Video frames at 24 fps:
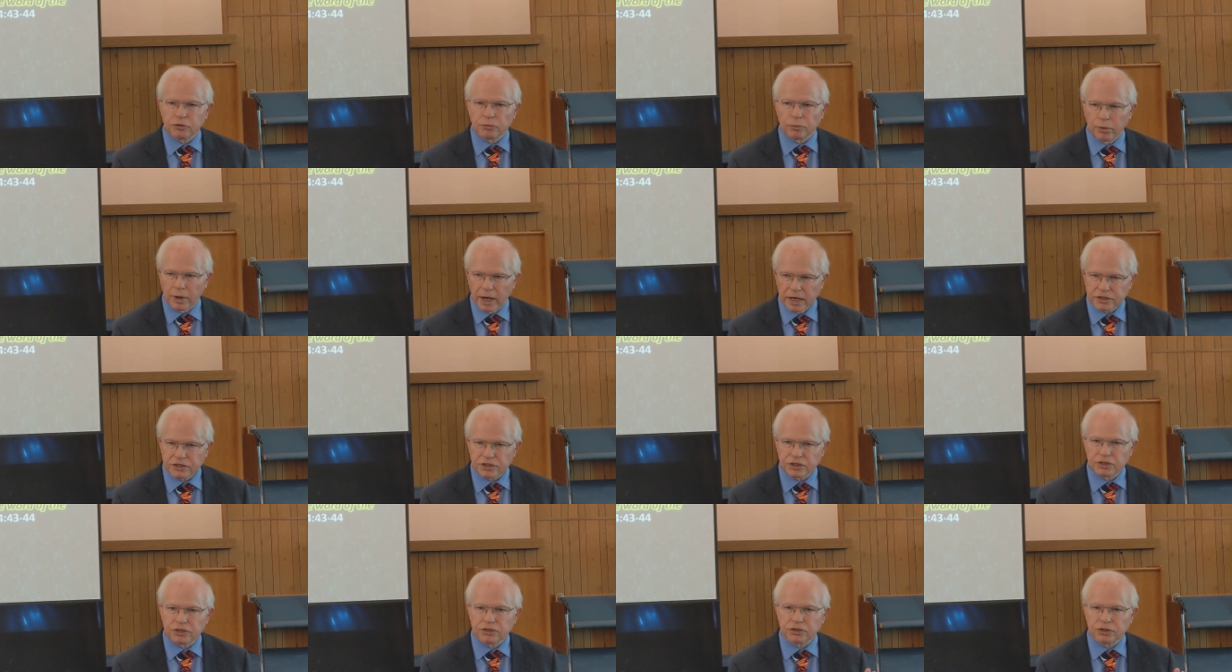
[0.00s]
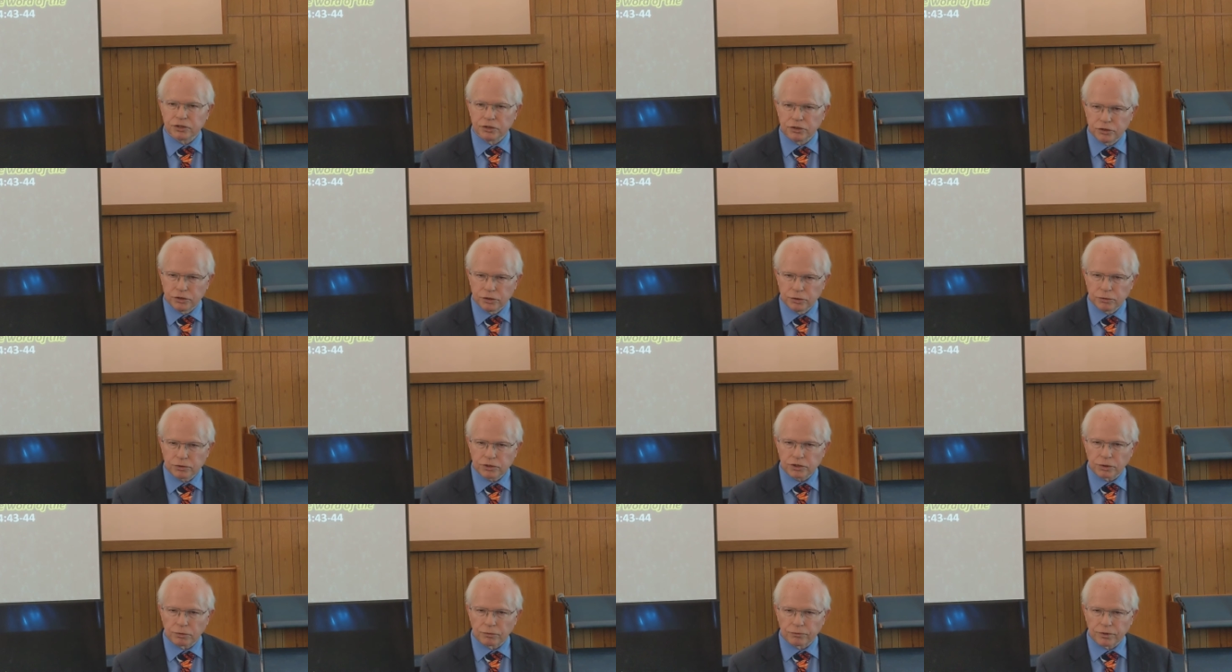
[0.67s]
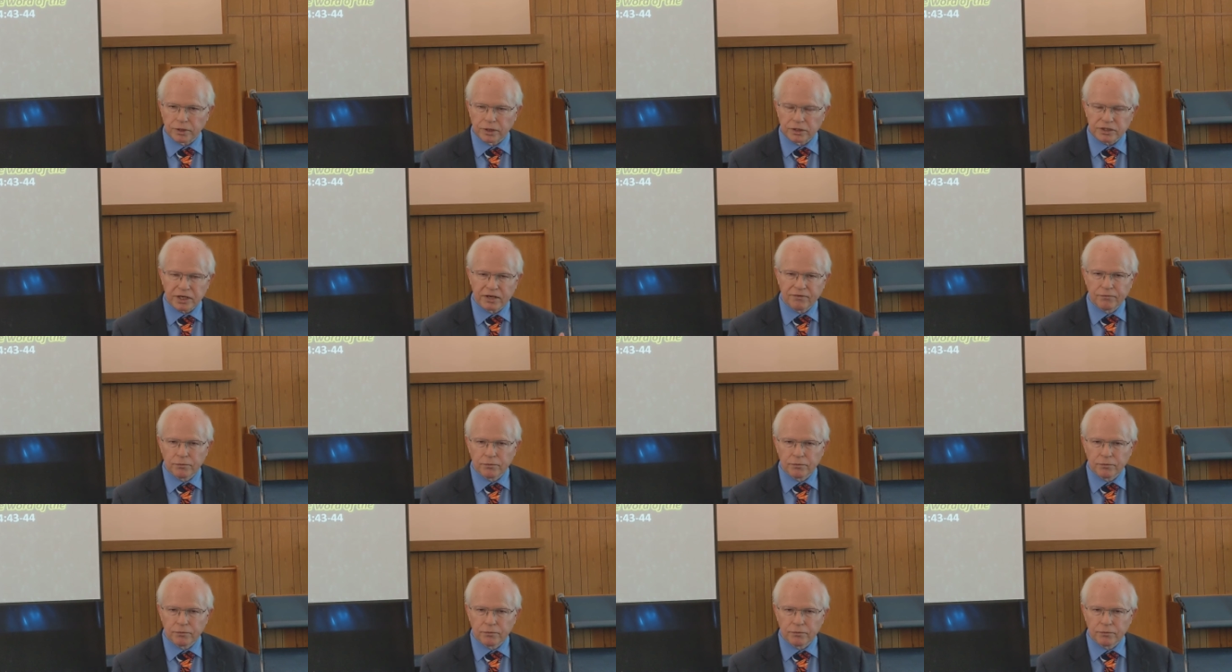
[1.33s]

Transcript: directions to do certain things,